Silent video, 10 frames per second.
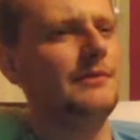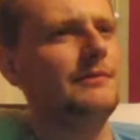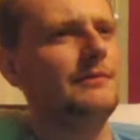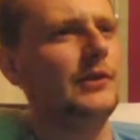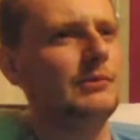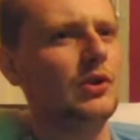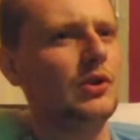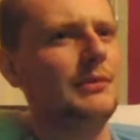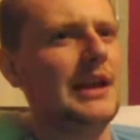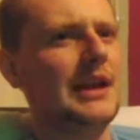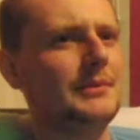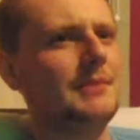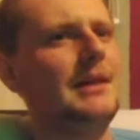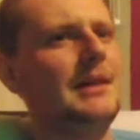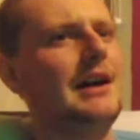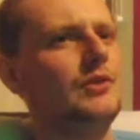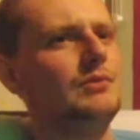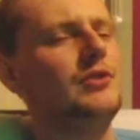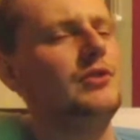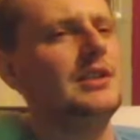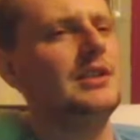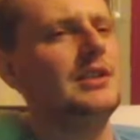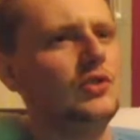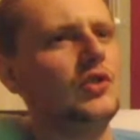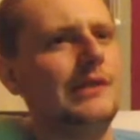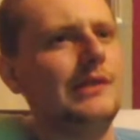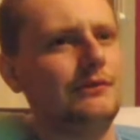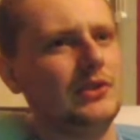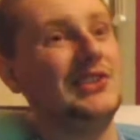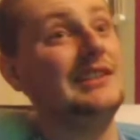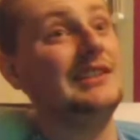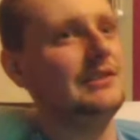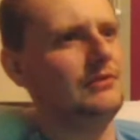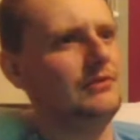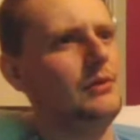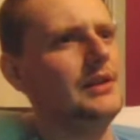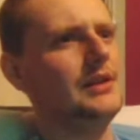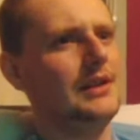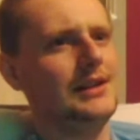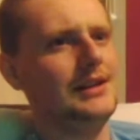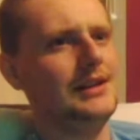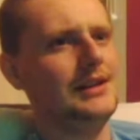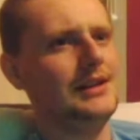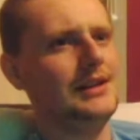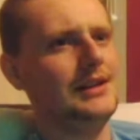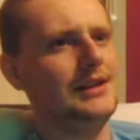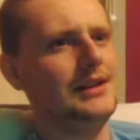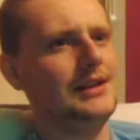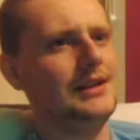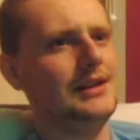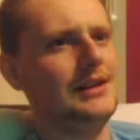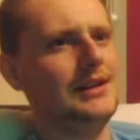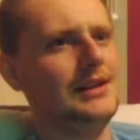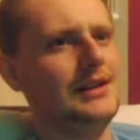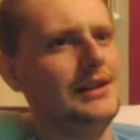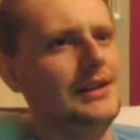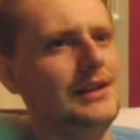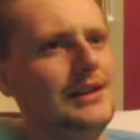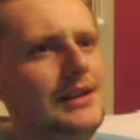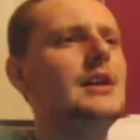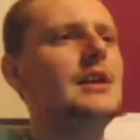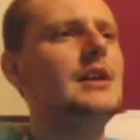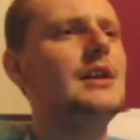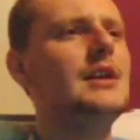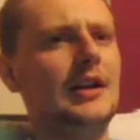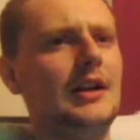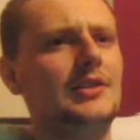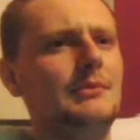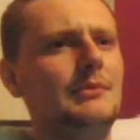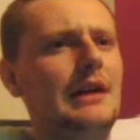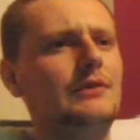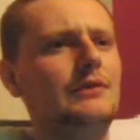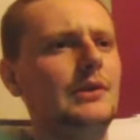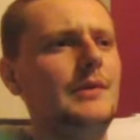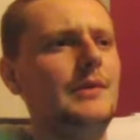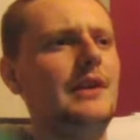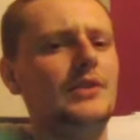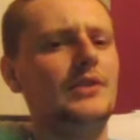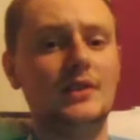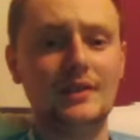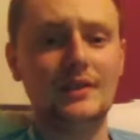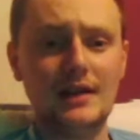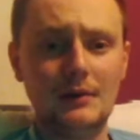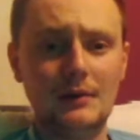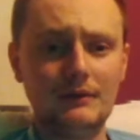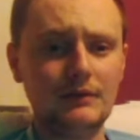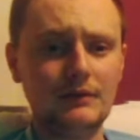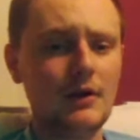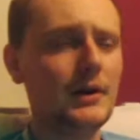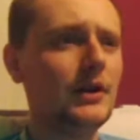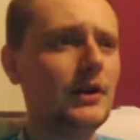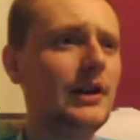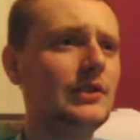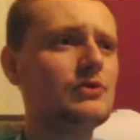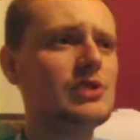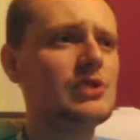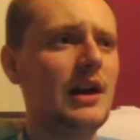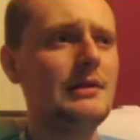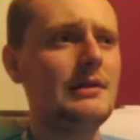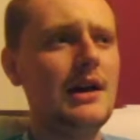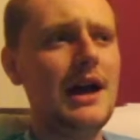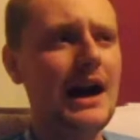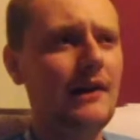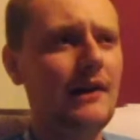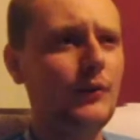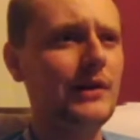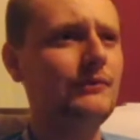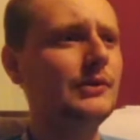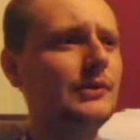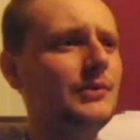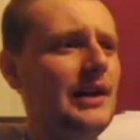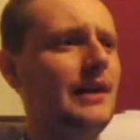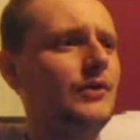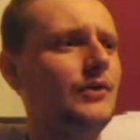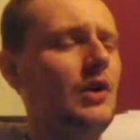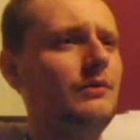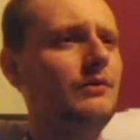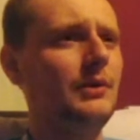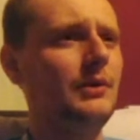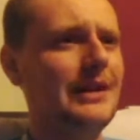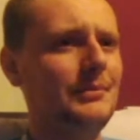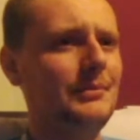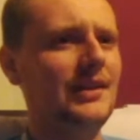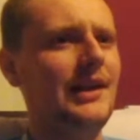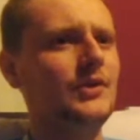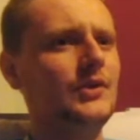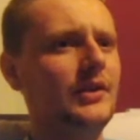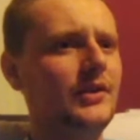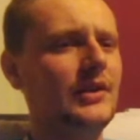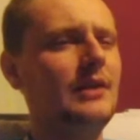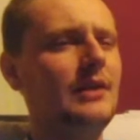Fulham couldn't be kept in by Harrison Reed, and it does go out for a City throw-in in the end. So poor throw-in tactic by Fulham there, as City now have the throw-in on the near touchline, halfway in Fulham's half. So hopefully we can capitalise on this now.